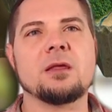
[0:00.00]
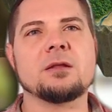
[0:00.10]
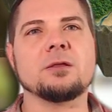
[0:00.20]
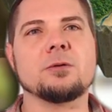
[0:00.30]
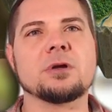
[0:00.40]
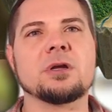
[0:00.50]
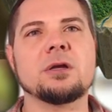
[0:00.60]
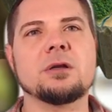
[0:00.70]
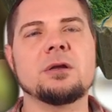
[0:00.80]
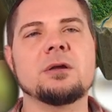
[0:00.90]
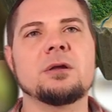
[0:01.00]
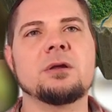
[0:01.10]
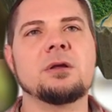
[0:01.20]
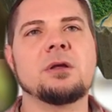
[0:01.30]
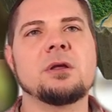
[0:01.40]
Lorcan
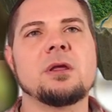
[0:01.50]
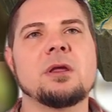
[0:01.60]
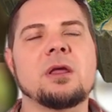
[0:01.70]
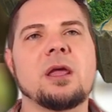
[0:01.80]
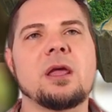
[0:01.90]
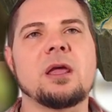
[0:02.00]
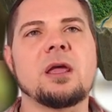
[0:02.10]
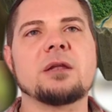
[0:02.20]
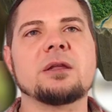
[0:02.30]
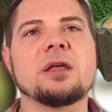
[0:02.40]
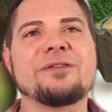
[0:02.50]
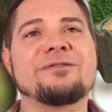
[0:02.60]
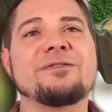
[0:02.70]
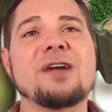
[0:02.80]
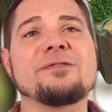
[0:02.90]
and get
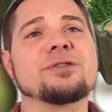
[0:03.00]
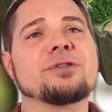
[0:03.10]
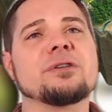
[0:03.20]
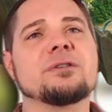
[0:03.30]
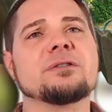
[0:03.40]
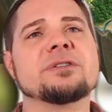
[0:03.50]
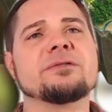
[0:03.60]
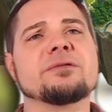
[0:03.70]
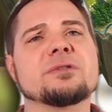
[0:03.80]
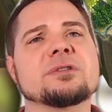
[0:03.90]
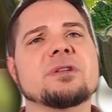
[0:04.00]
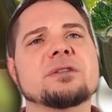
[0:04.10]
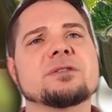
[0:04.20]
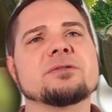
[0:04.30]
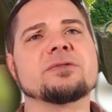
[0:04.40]
500 T4
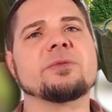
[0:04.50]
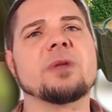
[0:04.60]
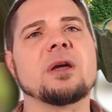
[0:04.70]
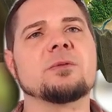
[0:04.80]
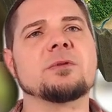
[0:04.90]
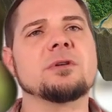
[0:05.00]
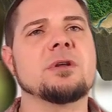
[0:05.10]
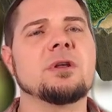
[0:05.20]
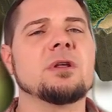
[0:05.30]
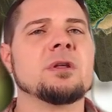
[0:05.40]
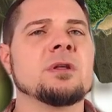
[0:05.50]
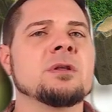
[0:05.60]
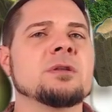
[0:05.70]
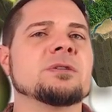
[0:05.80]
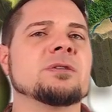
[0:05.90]
Celestials from that one.
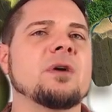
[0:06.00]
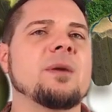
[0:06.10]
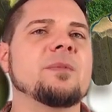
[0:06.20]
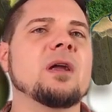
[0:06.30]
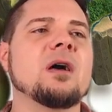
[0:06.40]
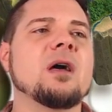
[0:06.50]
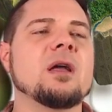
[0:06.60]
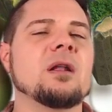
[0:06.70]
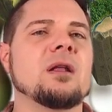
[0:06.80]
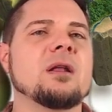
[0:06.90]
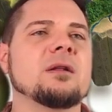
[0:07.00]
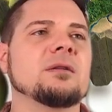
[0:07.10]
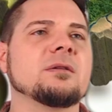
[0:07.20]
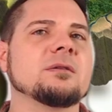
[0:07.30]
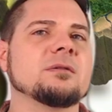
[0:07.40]
So I'm not,
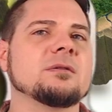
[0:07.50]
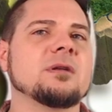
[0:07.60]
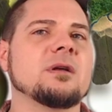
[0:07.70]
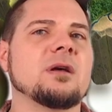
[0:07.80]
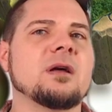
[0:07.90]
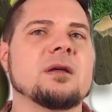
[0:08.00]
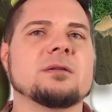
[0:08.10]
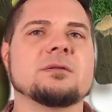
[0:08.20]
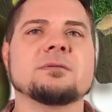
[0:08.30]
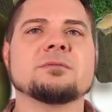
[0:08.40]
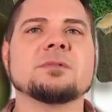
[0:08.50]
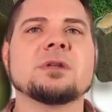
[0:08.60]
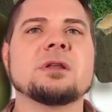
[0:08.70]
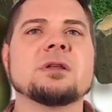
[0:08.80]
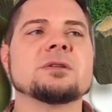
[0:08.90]
it
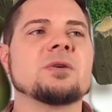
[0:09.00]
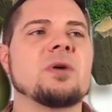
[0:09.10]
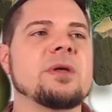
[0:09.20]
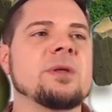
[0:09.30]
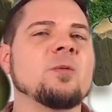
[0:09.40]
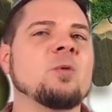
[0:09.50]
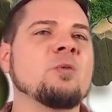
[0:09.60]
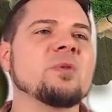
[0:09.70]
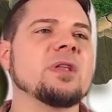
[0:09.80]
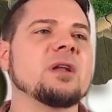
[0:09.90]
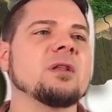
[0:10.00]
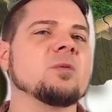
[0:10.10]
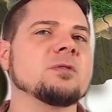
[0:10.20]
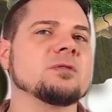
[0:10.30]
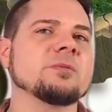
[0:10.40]
won't be the end of the
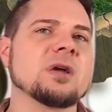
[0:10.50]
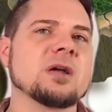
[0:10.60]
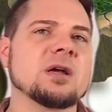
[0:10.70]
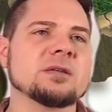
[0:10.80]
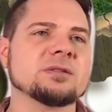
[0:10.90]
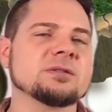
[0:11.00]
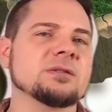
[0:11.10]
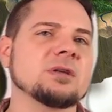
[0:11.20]
world in my eyes.